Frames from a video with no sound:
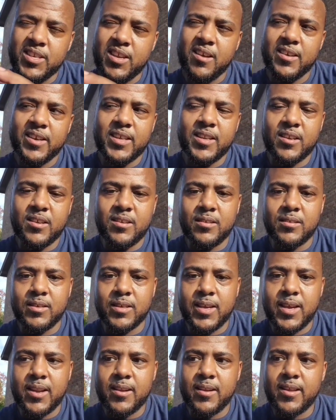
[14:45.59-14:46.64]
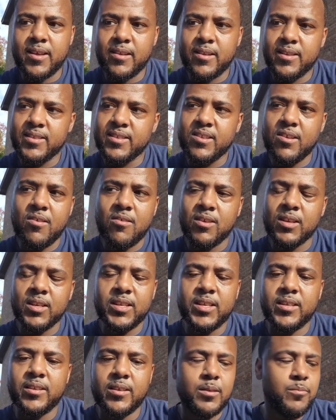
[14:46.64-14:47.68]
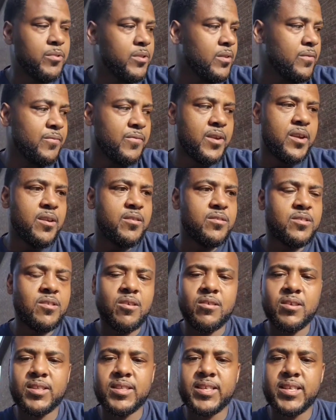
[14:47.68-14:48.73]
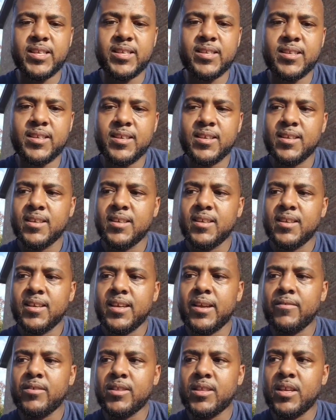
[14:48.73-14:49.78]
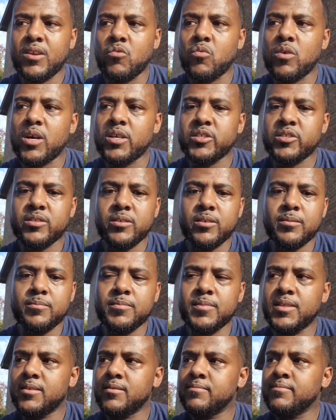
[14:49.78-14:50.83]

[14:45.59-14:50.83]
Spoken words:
let y'all get a good look at it now that it's all cleaned up, with the fairings all clean, everything washed up.